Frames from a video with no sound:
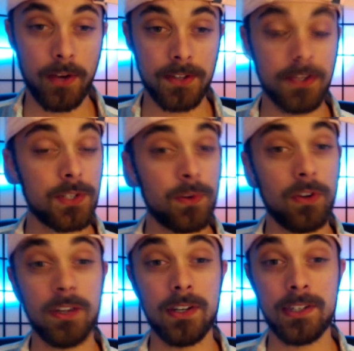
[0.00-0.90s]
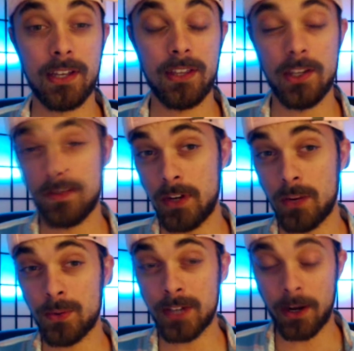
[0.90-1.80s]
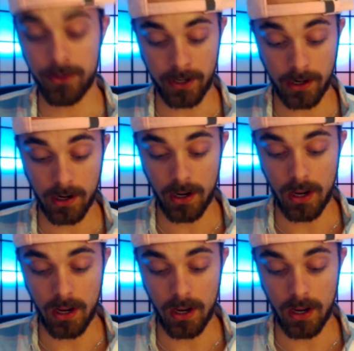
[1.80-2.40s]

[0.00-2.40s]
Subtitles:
as this really does get these videos out there